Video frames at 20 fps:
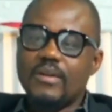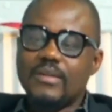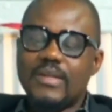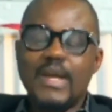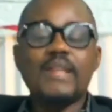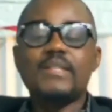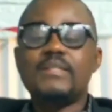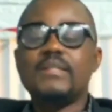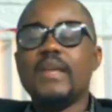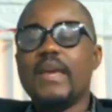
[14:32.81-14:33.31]

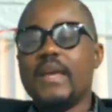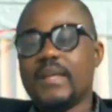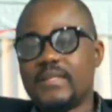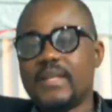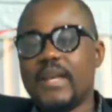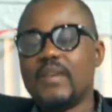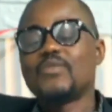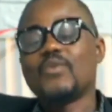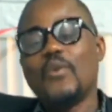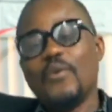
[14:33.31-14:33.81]
That's the
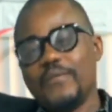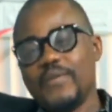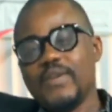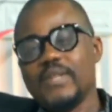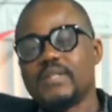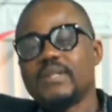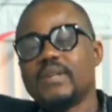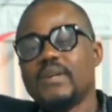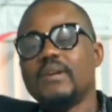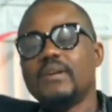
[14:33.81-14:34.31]
essence of
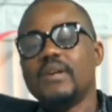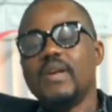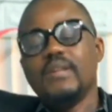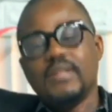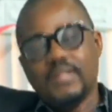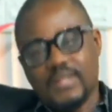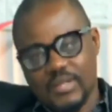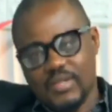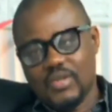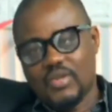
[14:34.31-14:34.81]
it.
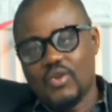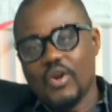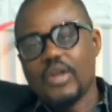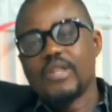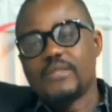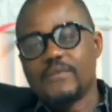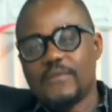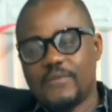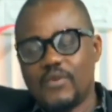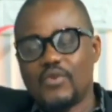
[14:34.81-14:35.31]
It is a
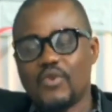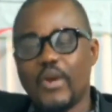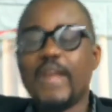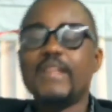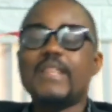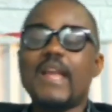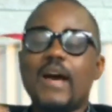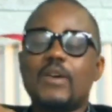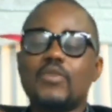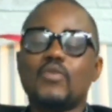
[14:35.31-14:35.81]
security feature,
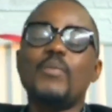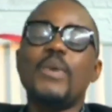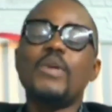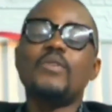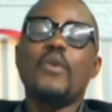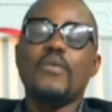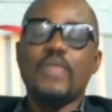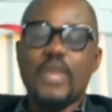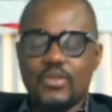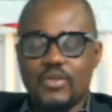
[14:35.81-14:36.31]
and there are so
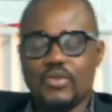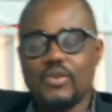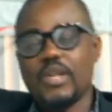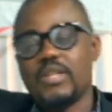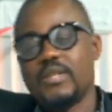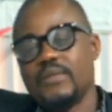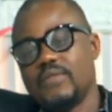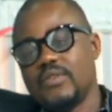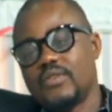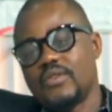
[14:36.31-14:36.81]
many other
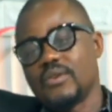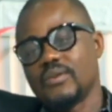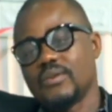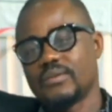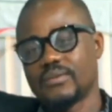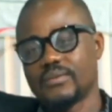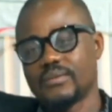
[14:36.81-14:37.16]
security features.